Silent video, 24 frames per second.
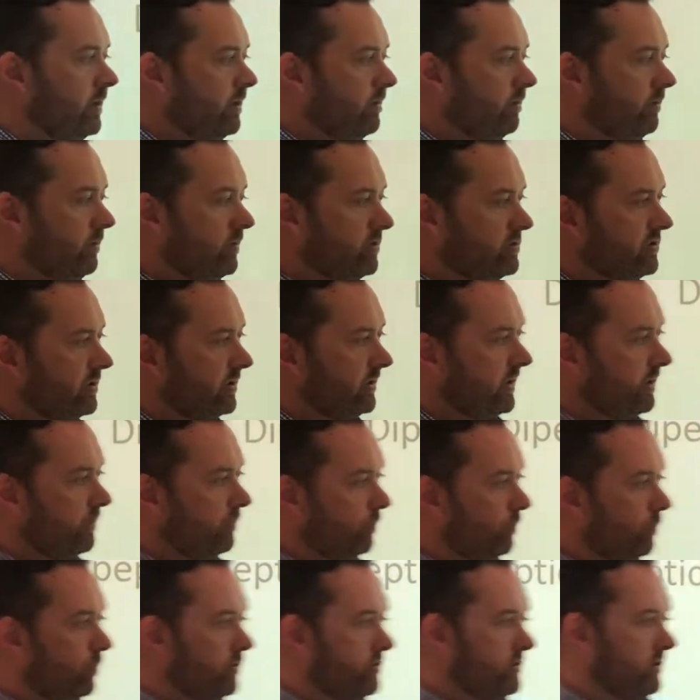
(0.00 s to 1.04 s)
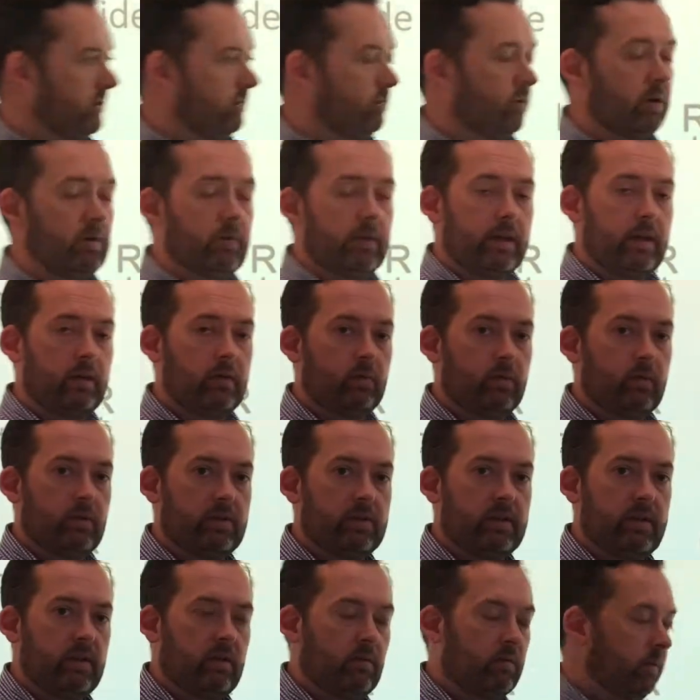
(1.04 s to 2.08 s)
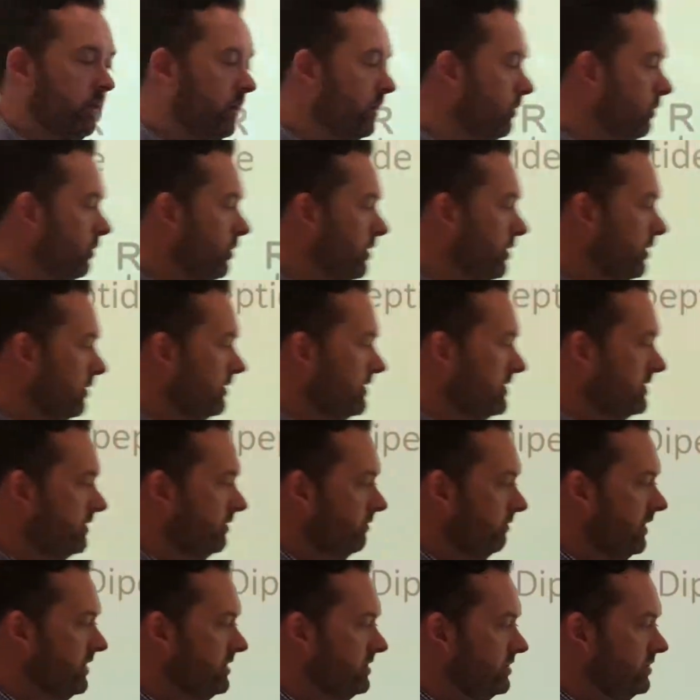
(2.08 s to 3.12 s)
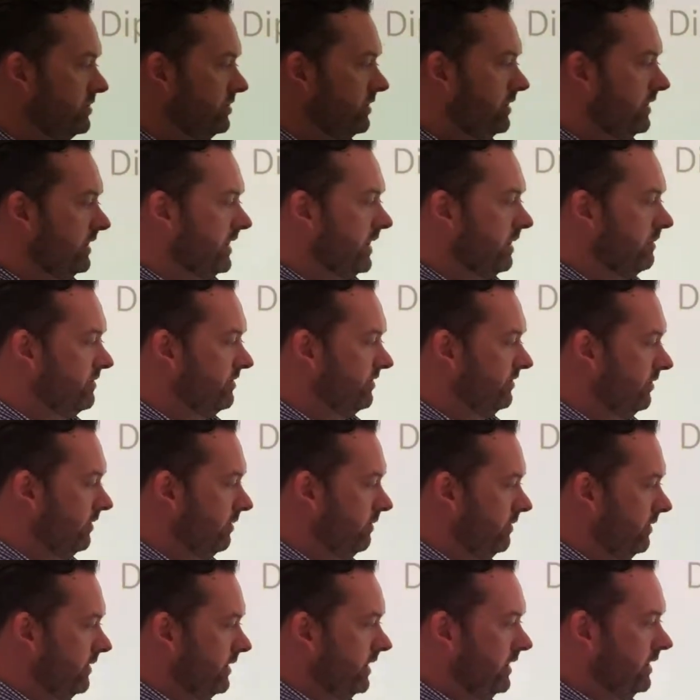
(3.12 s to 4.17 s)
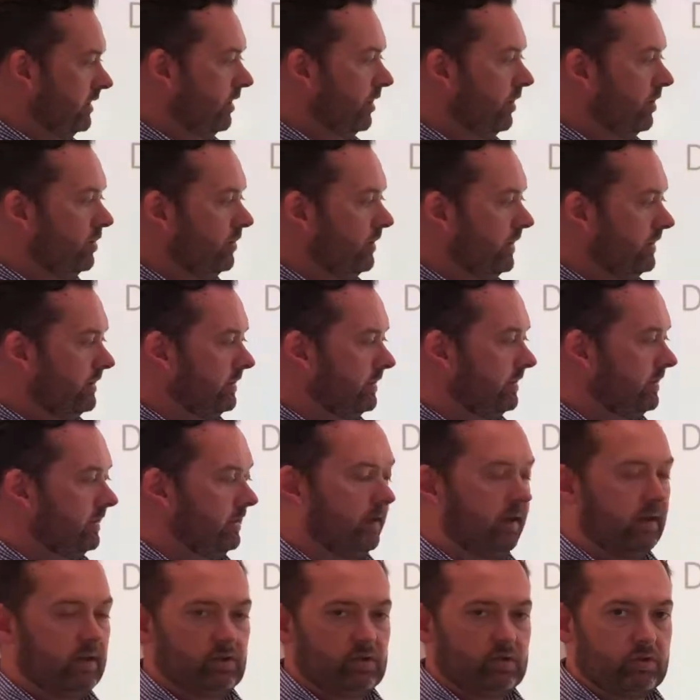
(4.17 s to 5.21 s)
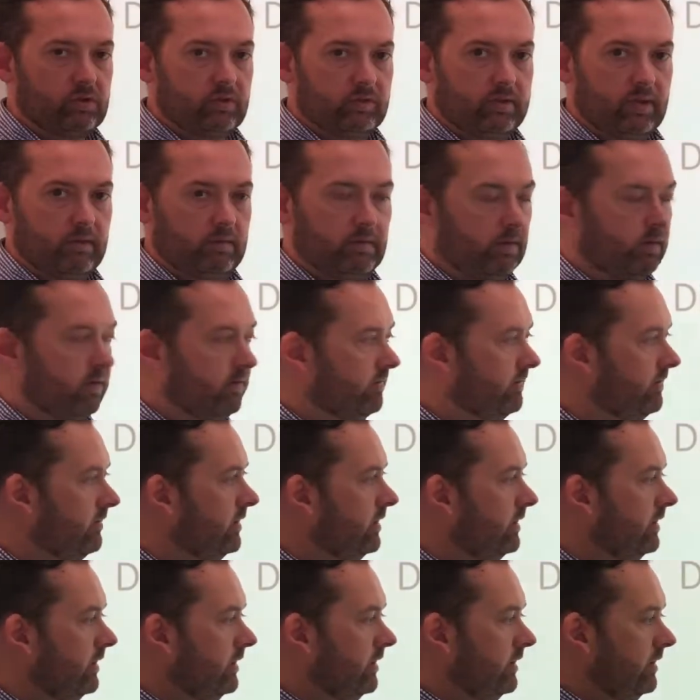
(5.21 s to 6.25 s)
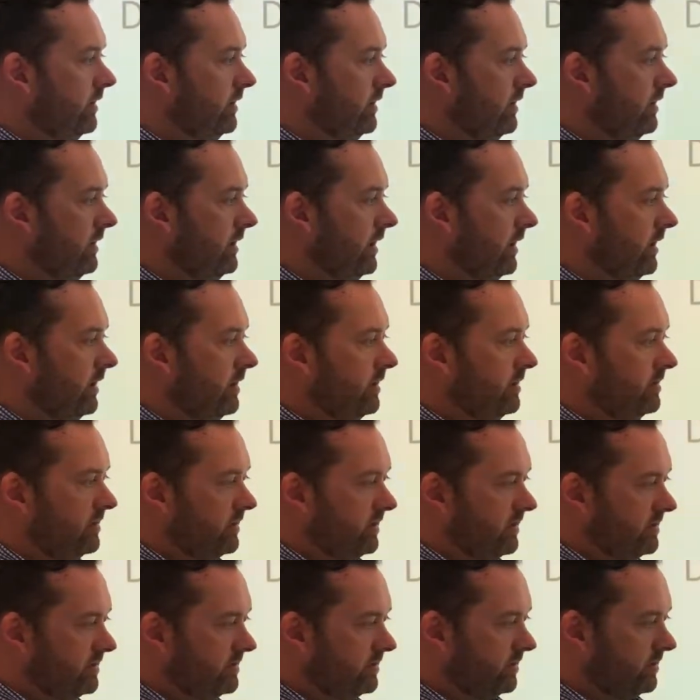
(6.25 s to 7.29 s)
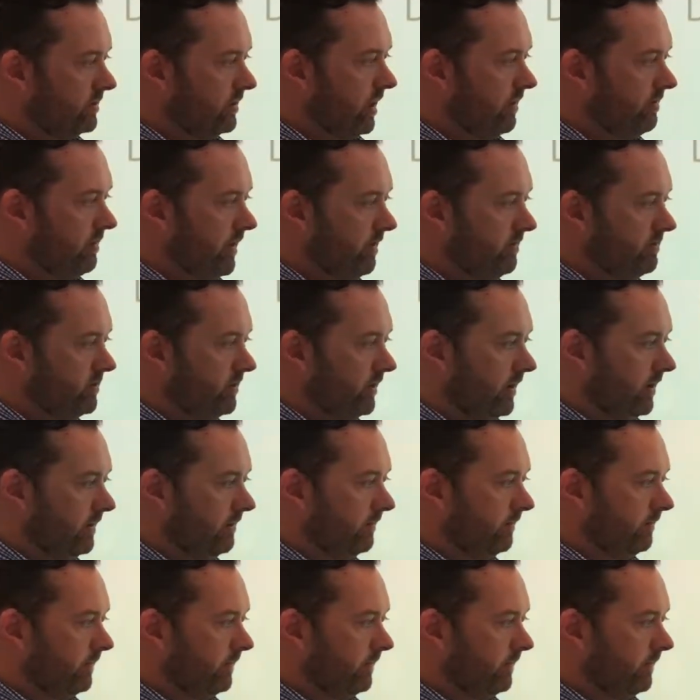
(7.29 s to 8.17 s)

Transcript: We also get water. Why do we get water? Well, water is the residue that comes from the O and the H2 coming off here. This is a dipeptide.